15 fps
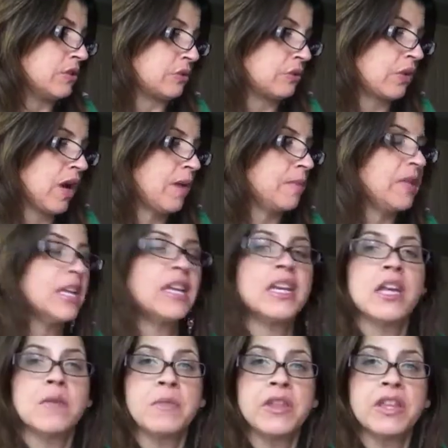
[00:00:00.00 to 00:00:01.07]
describing and
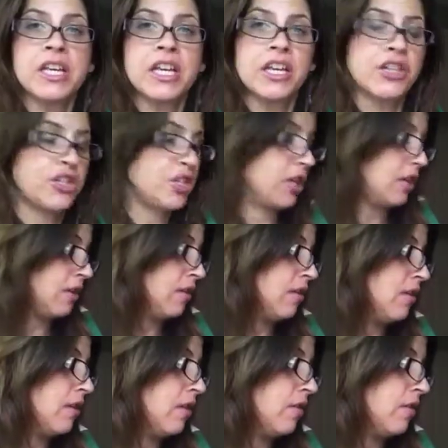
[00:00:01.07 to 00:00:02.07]
naming the kitchen,